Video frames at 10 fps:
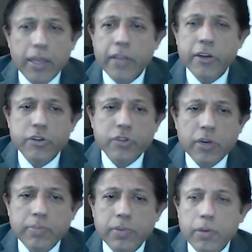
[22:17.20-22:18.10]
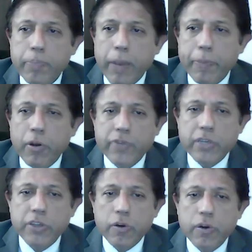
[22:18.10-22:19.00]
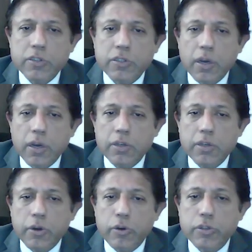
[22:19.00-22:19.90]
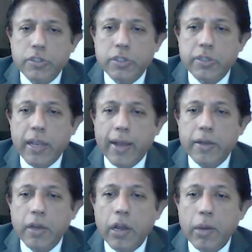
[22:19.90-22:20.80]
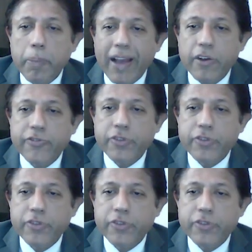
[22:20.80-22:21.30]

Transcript: nudism, papule of the sarcoidosis in the leg, plaque of